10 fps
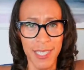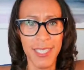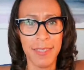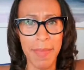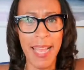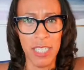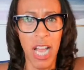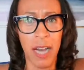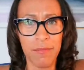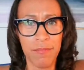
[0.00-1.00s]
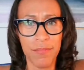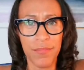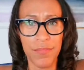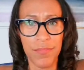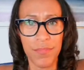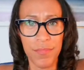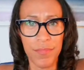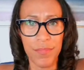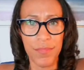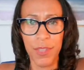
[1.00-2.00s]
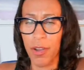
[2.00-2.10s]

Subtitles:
is a bad job. Y'all